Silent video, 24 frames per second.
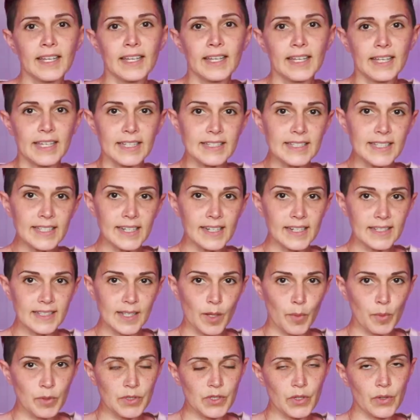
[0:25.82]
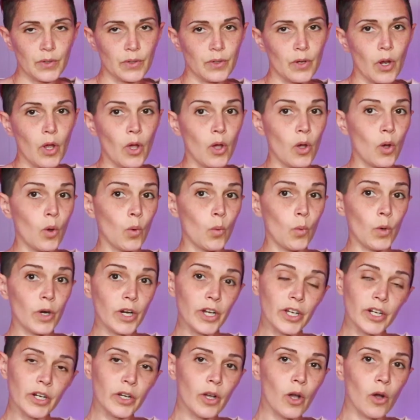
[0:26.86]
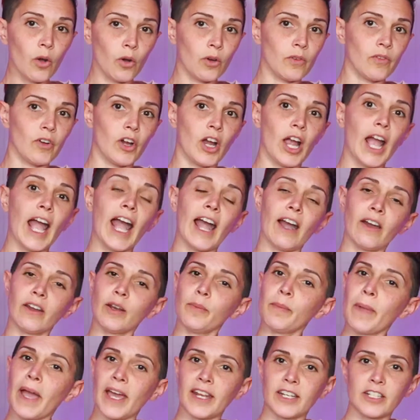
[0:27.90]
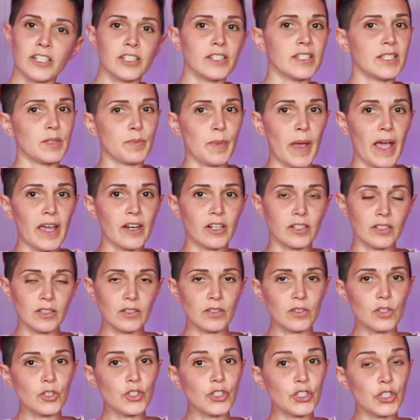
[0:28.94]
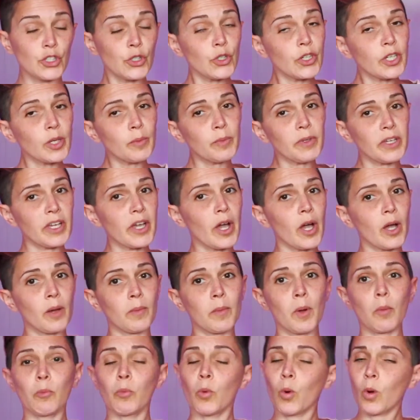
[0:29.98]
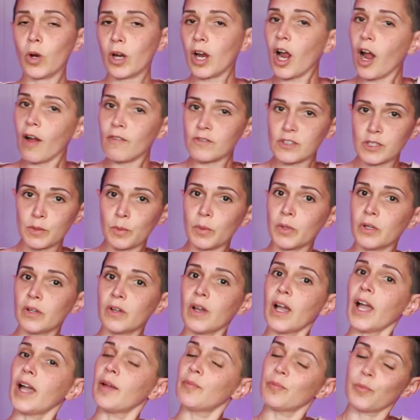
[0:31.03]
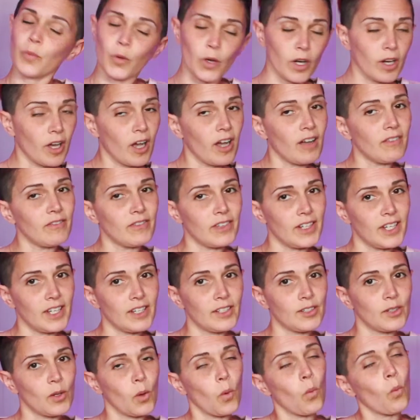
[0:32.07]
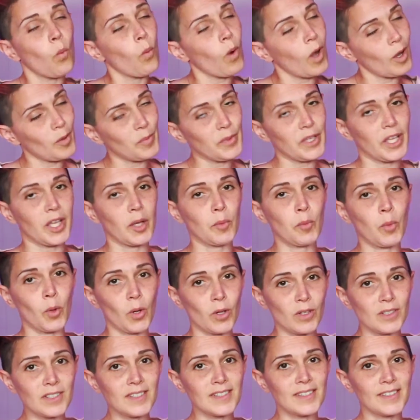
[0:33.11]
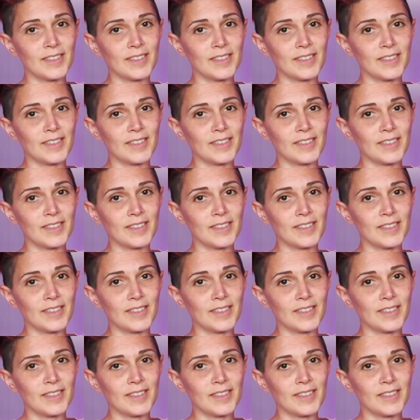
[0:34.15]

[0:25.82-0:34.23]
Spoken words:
In today's episode, we're going to go over how to manage this battle so you can become more comfortable and more confident while being bald.